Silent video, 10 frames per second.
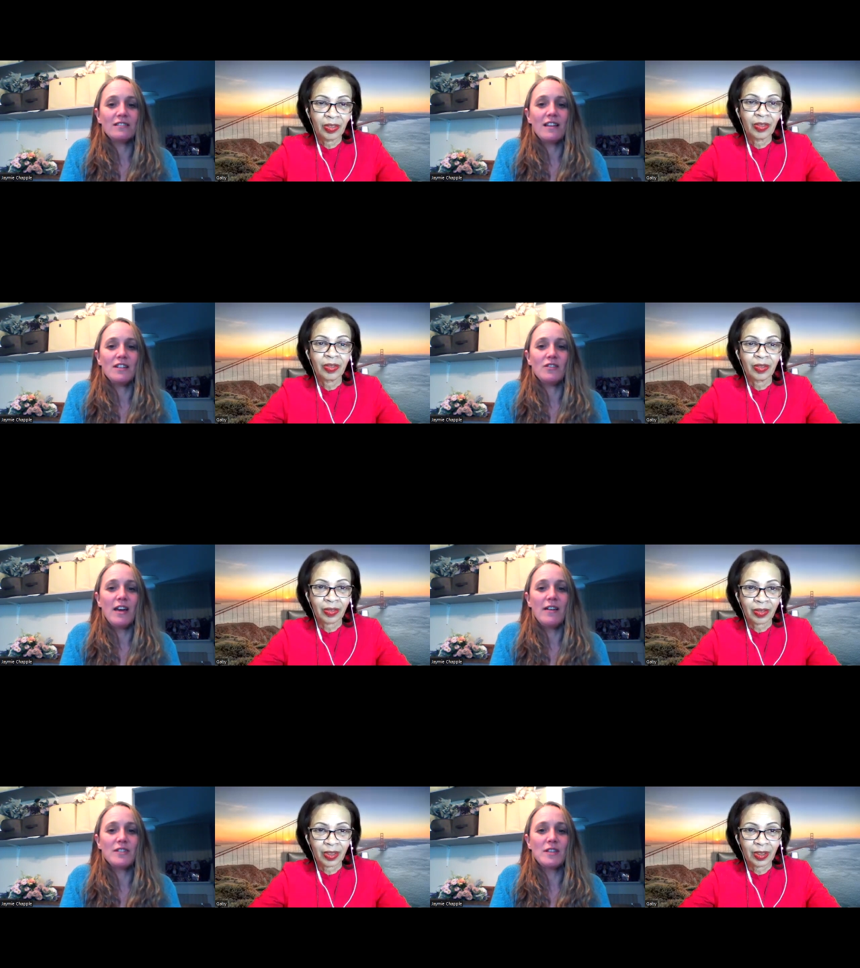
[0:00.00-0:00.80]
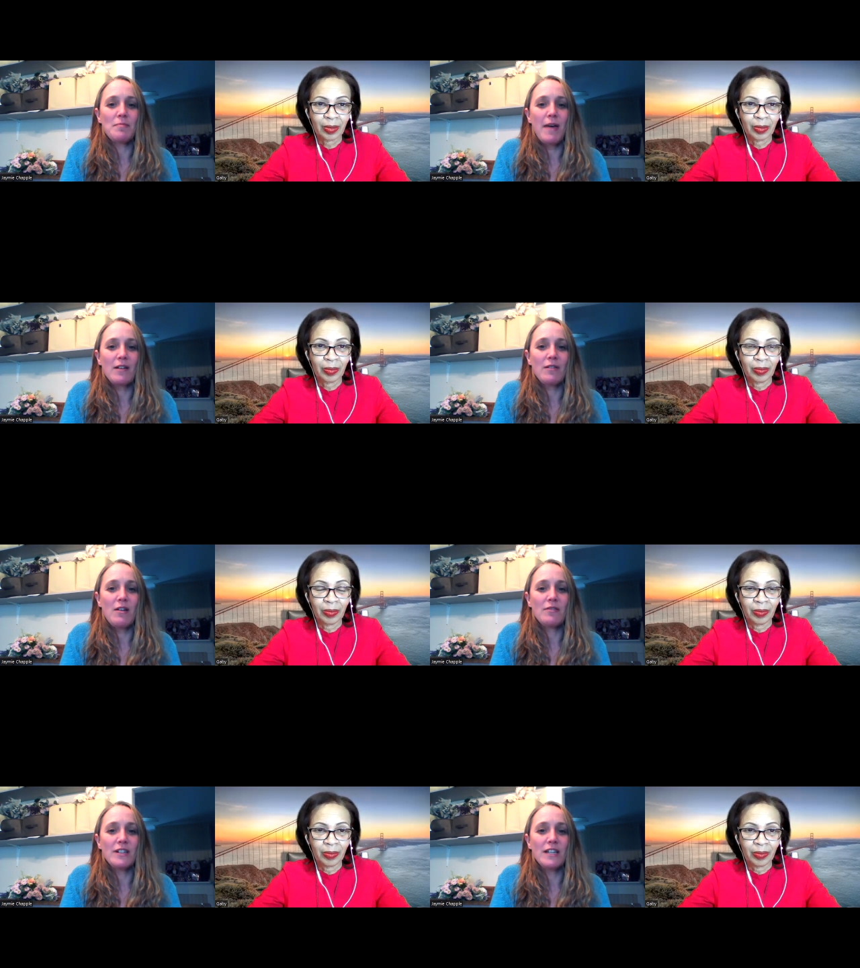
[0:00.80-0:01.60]
Speaker 1: I do have some
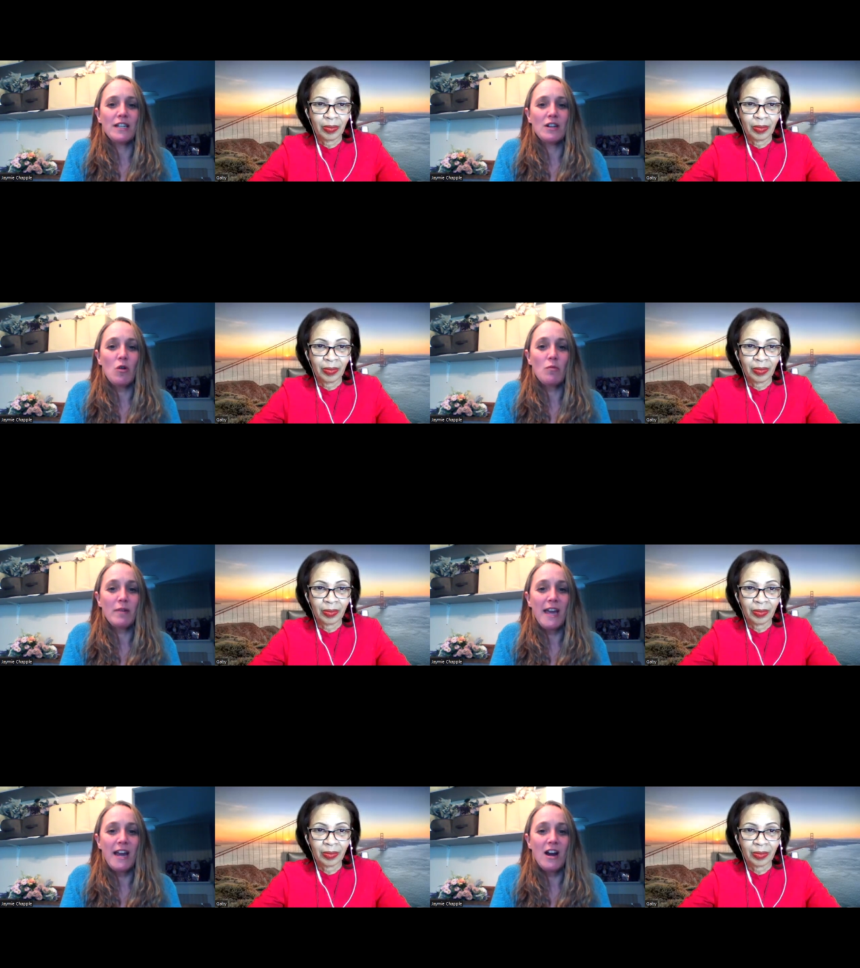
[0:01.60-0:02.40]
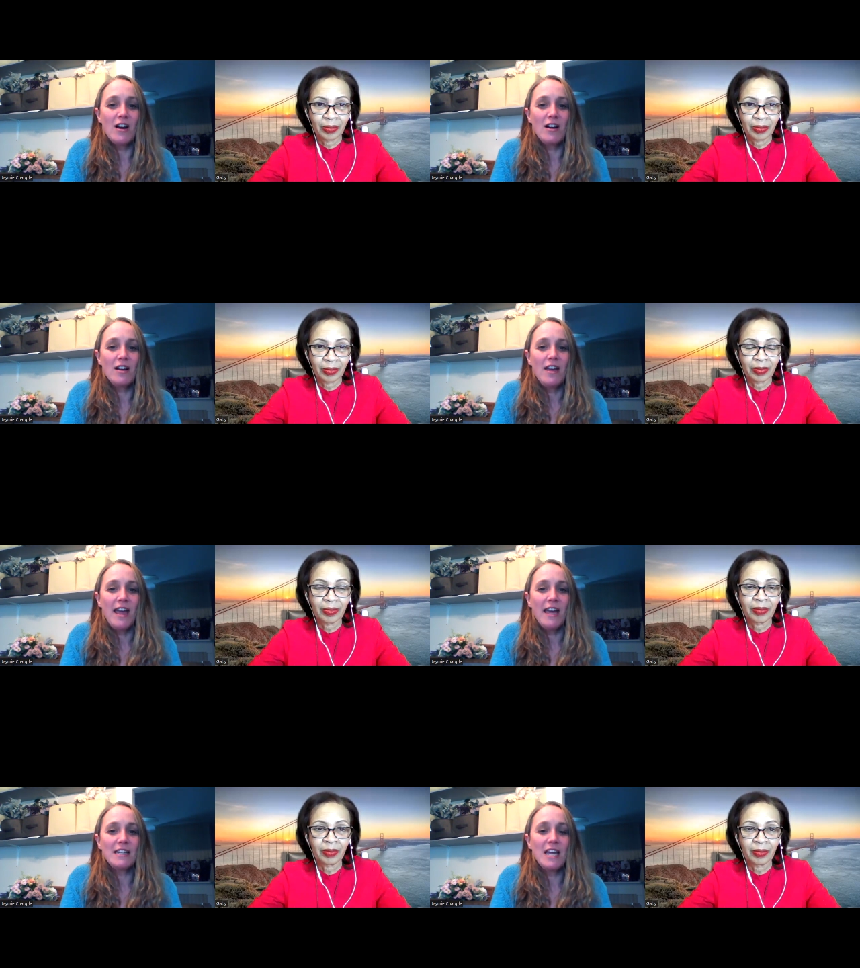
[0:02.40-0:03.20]
background in home care
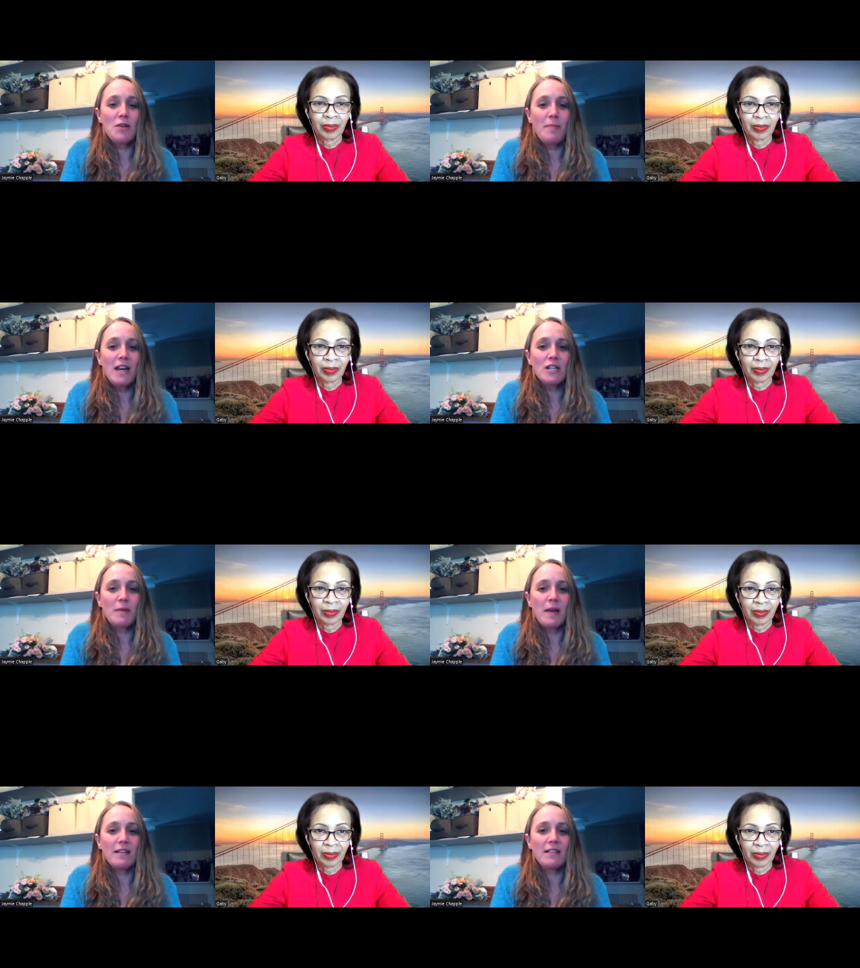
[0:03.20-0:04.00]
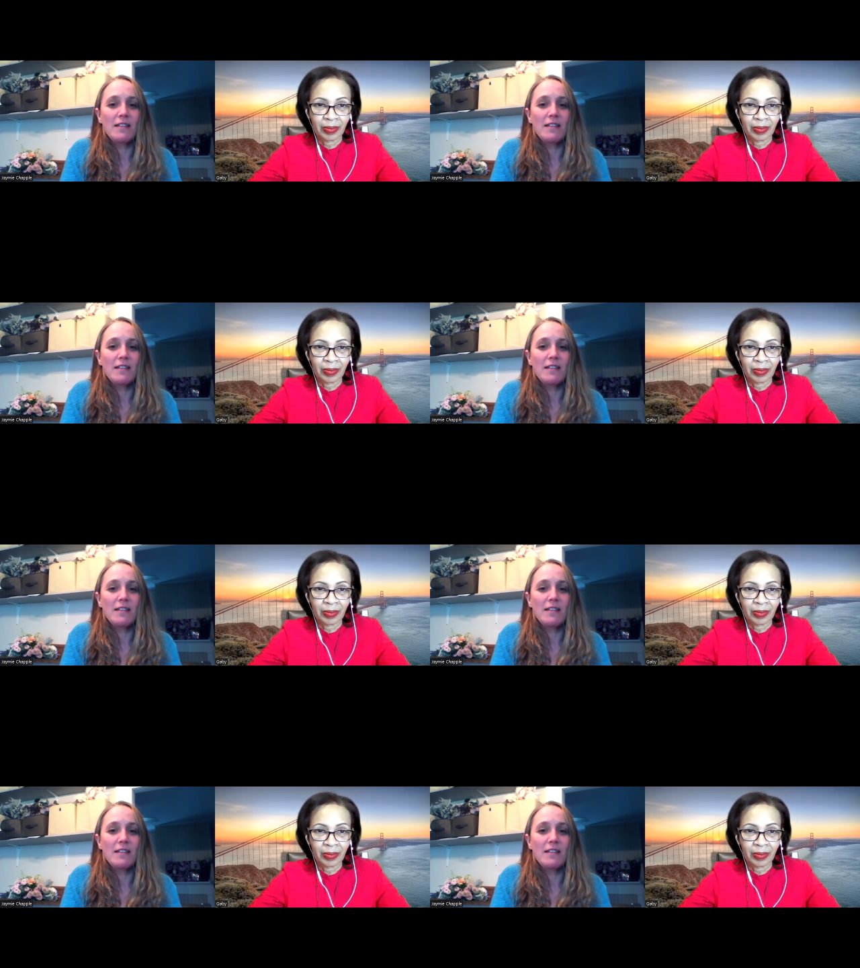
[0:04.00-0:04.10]
and care management.